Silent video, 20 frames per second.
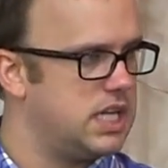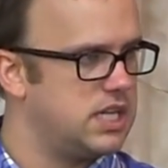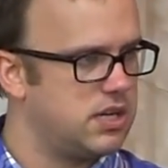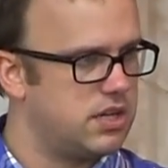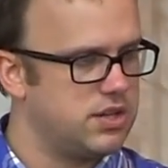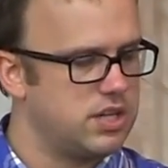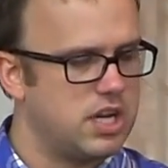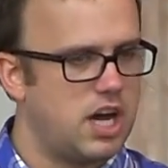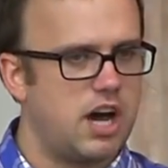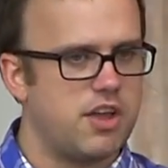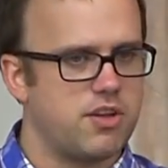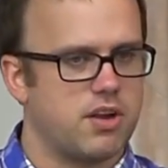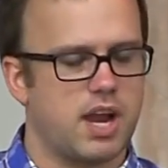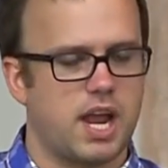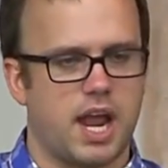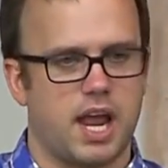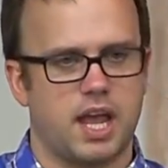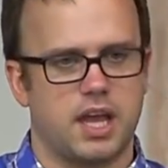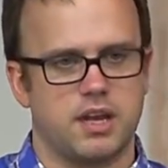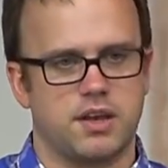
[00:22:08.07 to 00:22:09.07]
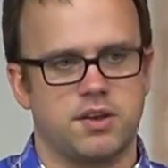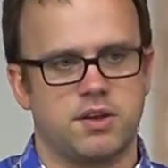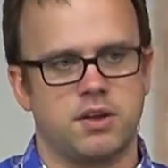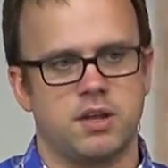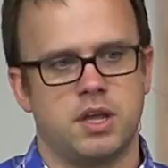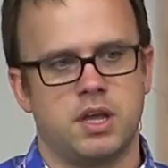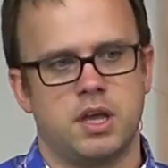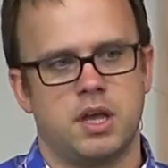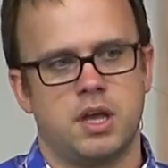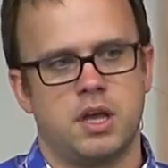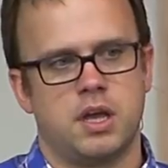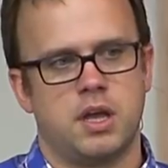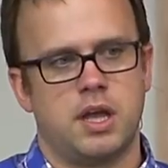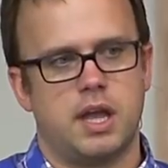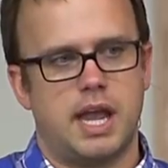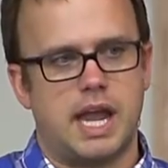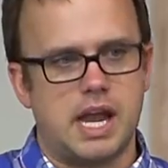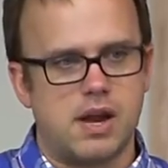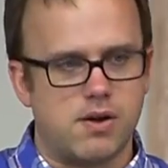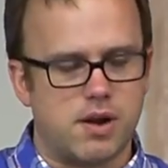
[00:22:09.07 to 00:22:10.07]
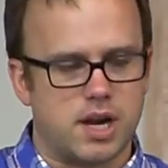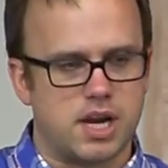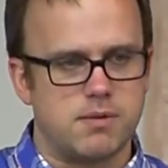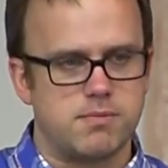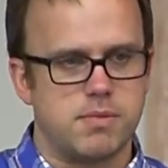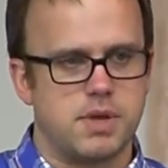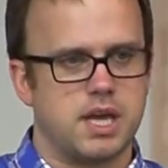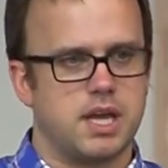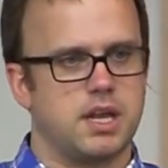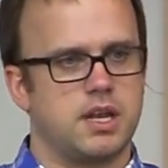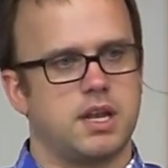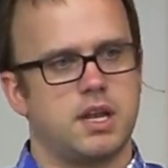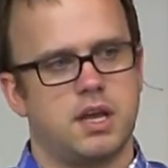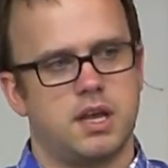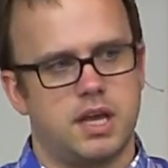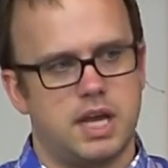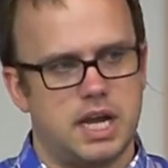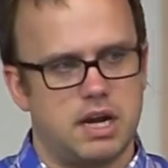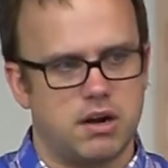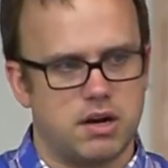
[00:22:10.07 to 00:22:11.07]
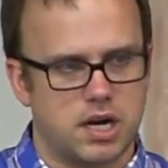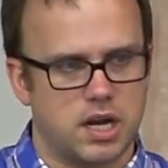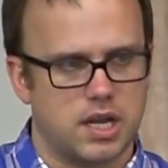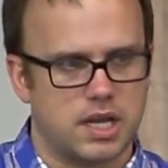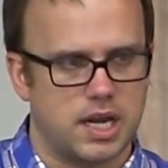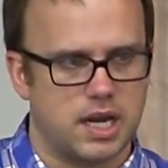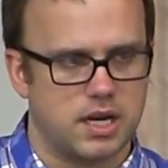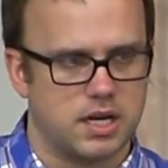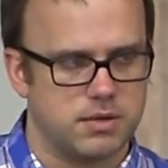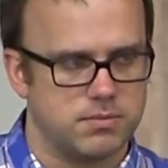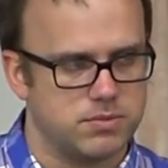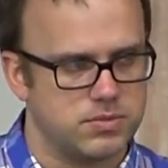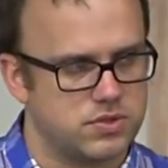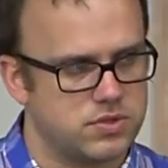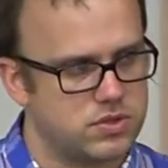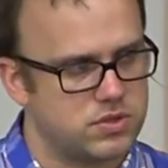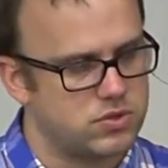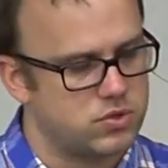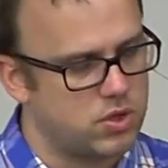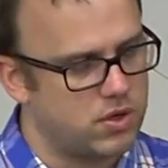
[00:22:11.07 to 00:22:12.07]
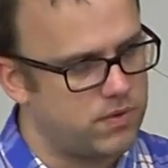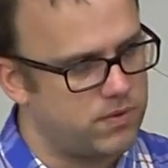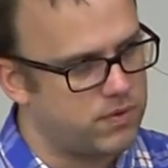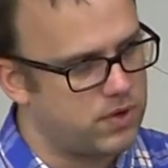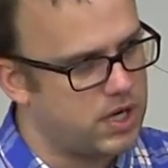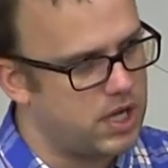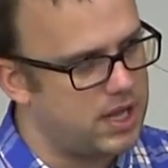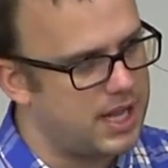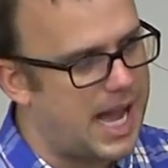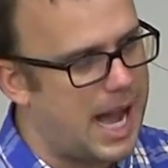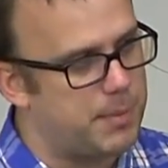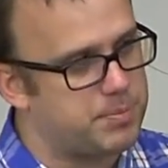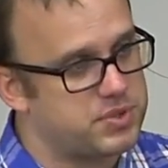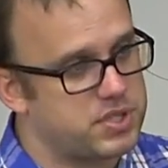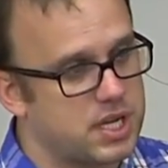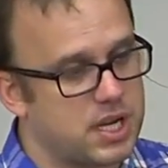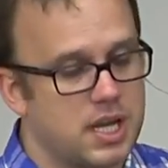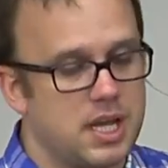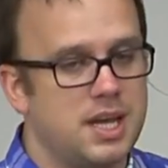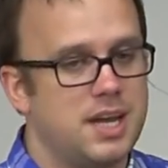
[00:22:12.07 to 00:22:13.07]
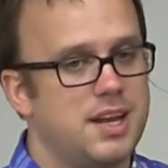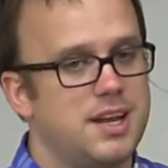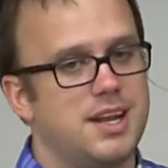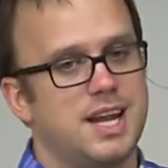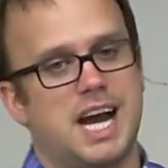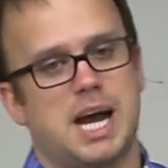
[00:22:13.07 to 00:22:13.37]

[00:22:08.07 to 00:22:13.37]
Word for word: And then on the other hand, arrogant men, arrogant kingdoms sort of collapsing,